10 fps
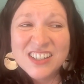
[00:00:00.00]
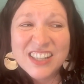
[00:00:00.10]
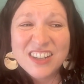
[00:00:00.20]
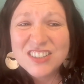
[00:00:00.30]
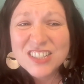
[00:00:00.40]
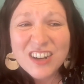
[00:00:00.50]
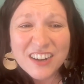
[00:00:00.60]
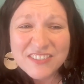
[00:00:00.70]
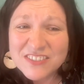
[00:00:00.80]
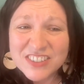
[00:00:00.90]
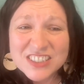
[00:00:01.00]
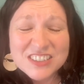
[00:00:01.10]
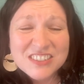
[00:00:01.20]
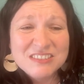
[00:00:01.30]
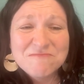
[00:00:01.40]
They also often
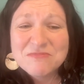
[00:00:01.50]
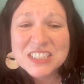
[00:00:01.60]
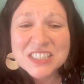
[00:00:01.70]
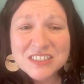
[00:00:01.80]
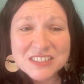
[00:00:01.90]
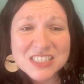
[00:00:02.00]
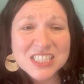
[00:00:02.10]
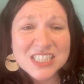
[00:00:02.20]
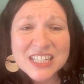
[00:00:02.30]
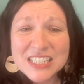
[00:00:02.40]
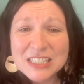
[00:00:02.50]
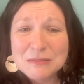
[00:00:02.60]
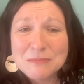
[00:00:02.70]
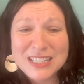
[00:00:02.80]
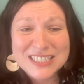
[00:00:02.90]
feel guilt,
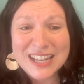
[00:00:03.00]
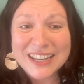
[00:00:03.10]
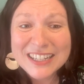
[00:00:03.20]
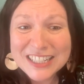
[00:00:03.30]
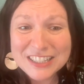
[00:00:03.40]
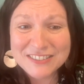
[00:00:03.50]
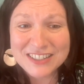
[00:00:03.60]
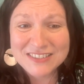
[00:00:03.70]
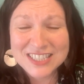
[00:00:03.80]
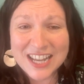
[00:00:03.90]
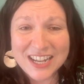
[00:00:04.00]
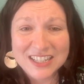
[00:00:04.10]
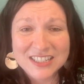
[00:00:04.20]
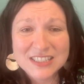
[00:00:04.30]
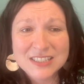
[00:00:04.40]
shame, anxiety around
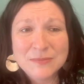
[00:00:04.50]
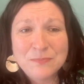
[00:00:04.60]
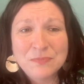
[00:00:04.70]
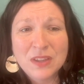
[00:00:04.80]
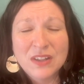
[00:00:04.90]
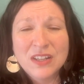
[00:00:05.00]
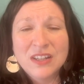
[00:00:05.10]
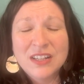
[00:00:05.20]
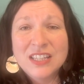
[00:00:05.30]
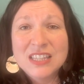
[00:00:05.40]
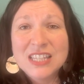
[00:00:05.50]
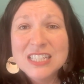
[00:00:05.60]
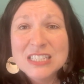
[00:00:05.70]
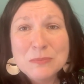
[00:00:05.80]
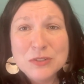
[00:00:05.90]
sex.
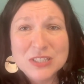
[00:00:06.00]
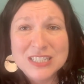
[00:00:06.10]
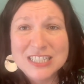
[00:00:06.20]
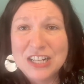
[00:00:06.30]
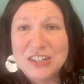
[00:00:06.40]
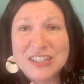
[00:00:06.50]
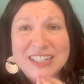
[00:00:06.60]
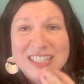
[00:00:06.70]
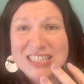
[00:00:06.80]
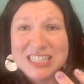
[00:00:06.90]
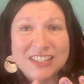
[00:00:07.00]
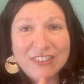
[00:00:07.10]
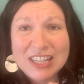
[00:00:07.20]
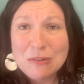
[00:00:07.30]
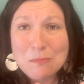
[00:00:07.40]
These emotions can create a
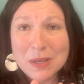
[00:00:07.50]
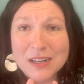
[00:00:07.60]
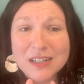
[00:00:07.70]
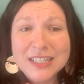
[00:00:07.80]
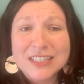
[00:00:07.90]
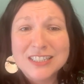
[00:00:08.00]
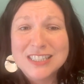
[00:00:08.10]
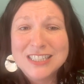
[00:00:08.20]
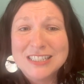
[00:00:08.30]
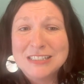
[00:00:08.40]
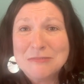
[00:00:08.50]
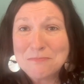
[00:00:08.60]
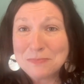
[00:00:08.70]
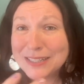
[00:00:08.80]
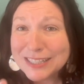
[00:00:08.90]
significant barrier to
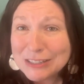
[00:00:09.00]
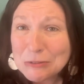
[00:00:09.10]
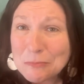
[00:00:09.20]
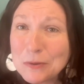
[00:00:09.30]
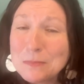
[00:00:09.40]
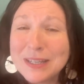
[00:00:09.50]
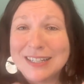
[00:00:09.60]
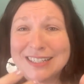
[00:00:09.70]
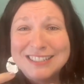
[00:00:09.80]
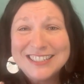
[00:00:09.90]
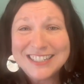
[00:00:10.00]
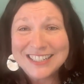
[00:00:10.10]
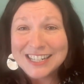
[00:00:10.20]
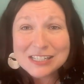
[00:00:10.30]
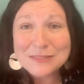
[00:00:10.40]
being in the moment, to
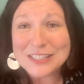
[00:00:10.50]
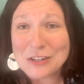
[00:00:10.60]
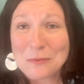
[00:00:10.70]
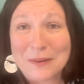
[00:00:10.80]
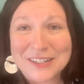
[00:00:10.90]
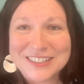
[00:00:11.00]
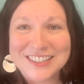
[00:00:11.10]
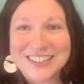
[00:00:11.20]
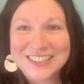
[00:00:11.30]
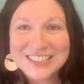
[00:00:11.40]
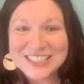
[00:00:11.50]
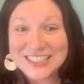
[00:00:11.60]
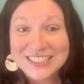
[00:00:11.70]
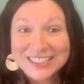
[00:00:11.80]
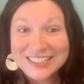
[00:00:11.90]
connecting with your partner,
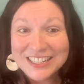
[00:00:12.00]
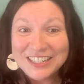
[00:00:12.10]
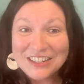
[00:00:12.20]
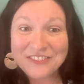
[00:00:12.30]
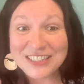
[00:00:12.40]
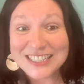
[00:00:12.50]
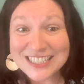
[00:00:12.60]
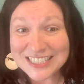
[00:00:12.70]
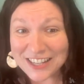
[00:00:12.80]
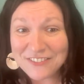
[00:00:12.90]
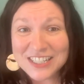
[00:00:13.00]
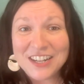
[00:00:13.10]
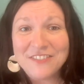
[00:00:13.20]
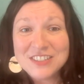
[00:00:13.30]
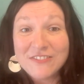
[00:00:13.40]
to feeling safe
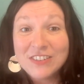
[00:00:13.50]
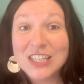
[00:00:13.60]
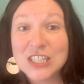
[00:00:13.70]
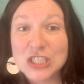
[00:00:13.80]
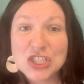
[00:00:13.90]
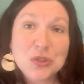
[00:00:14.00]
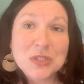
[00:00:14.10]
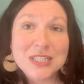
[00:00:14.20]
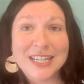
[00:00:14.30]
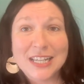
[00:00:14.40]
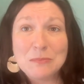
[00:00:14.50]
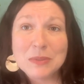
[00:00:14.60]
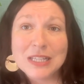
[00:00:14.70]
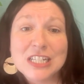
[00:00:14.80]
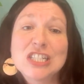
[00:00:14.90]
enough to feel joy and
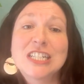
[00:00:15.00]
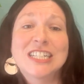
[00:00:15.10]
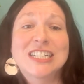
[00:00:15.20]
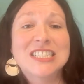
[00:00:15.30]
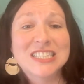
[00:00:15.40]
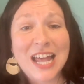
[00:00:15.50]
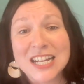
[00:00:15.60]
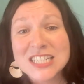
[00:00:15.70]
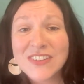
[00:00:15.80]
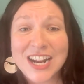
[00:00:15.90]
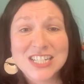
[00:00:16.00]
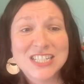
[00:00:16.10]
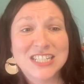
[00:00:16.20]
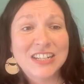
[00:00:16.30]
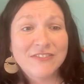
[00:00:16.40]
pleasure and
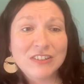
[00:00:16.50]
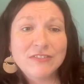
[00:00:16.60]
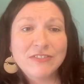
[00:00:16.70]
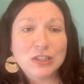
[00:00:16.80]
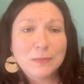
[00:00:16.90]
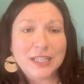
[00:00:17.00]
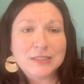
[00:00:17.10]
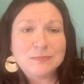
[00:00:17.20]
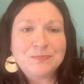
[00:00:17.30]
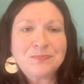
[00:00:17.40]
satisfaction and fulfillment.